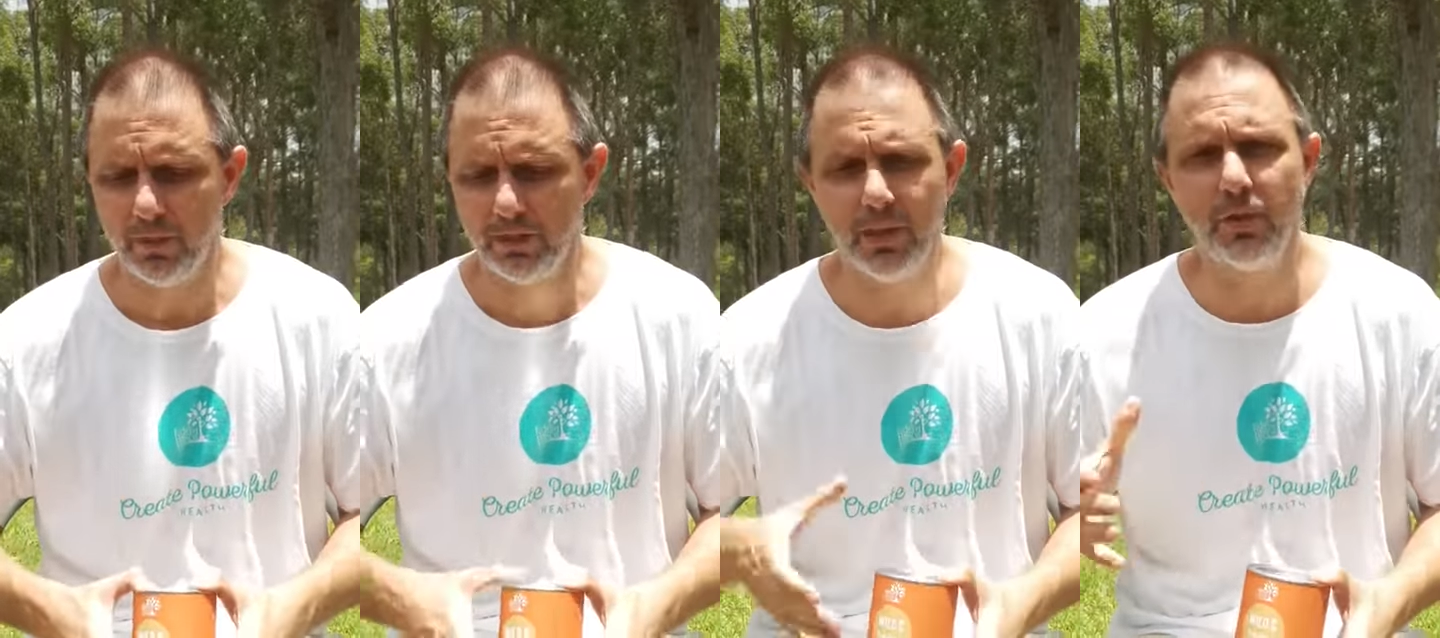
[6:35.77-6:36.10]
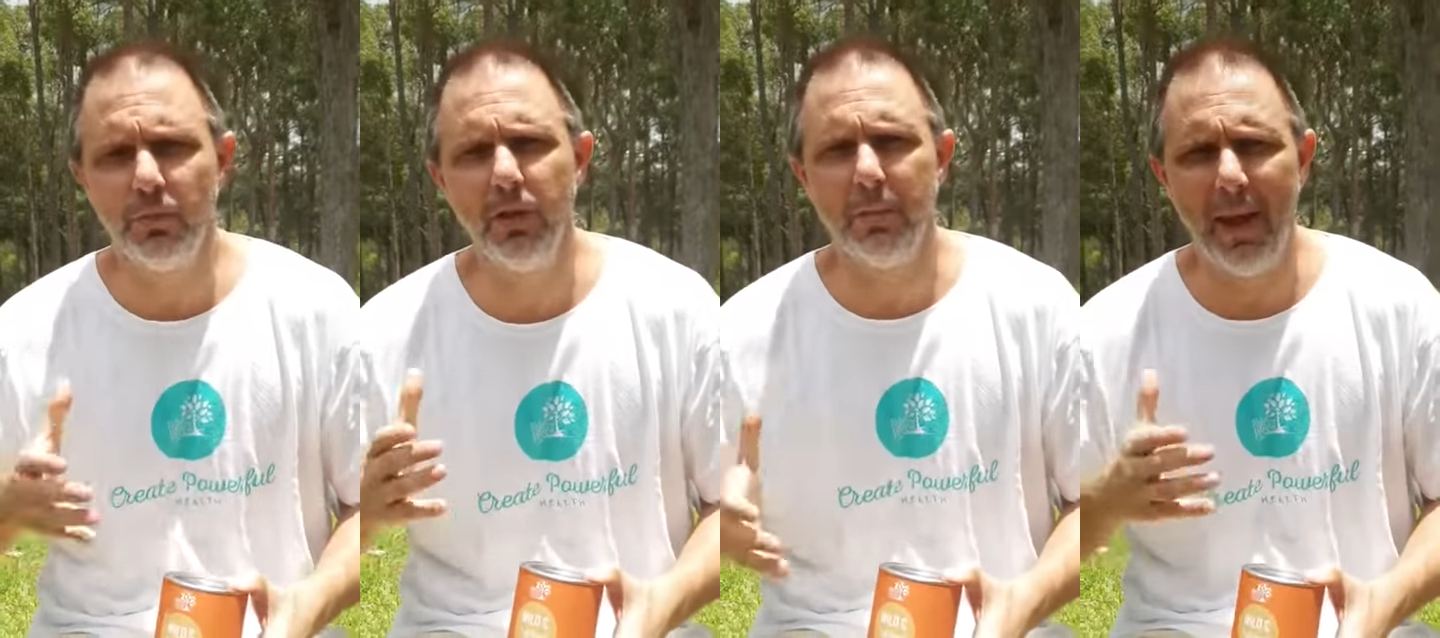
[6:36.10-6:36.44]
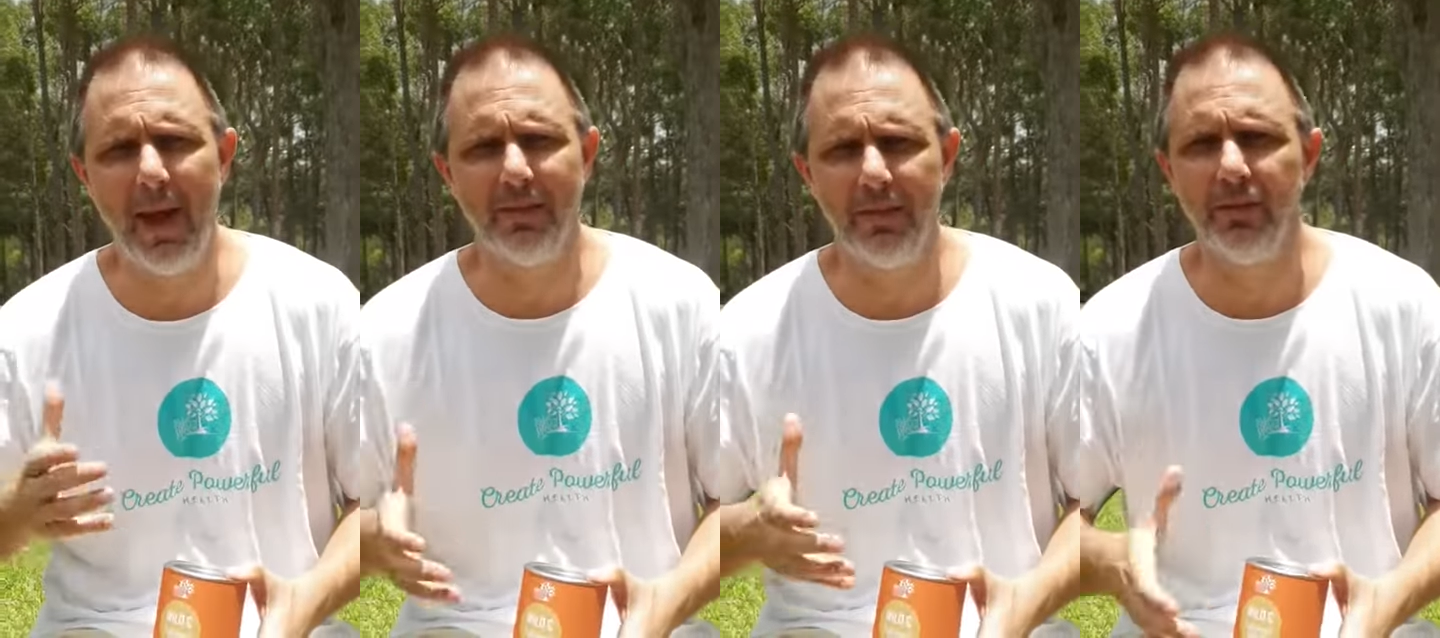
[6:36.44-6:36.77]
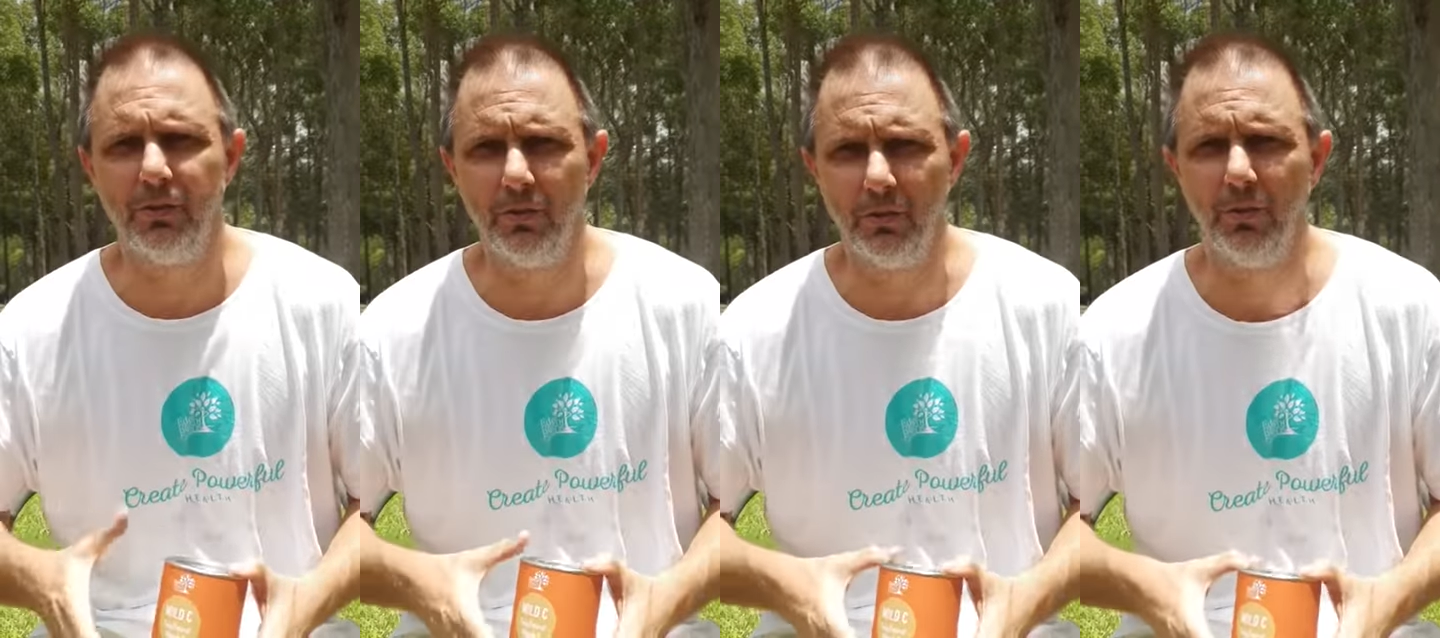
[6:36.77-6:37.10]
so that's a really bad thing
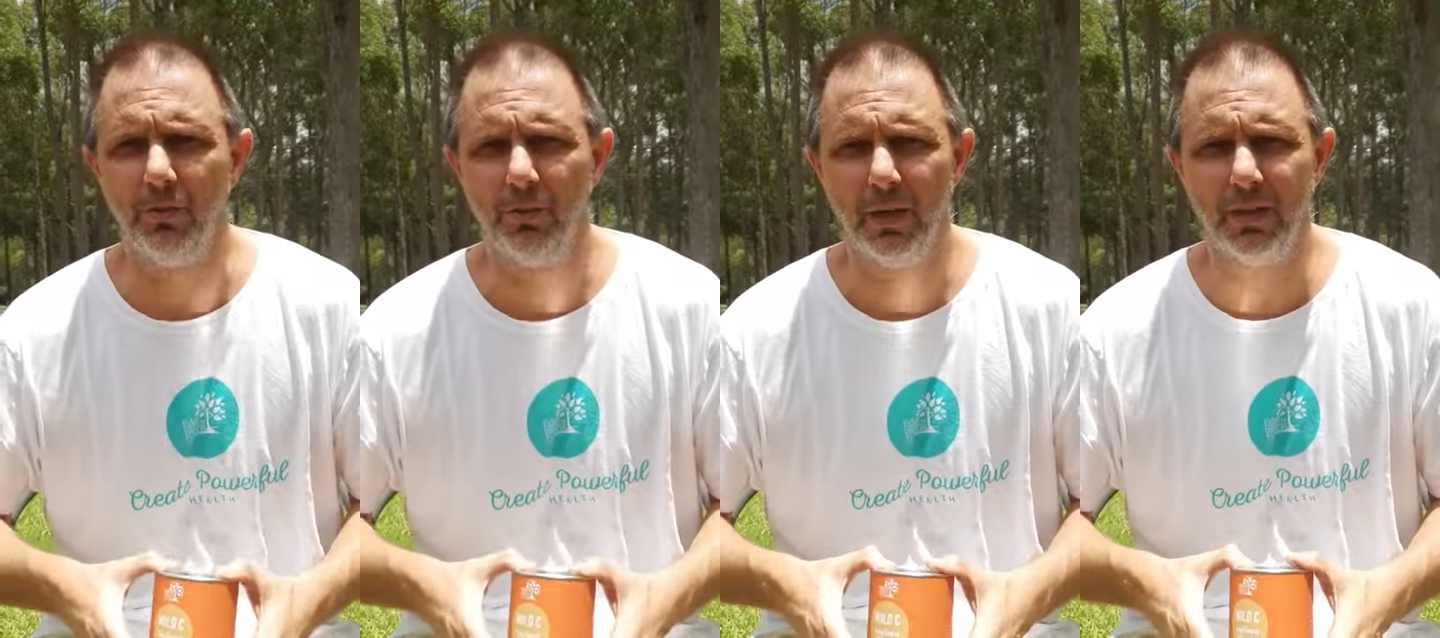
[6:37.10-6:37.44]
to do.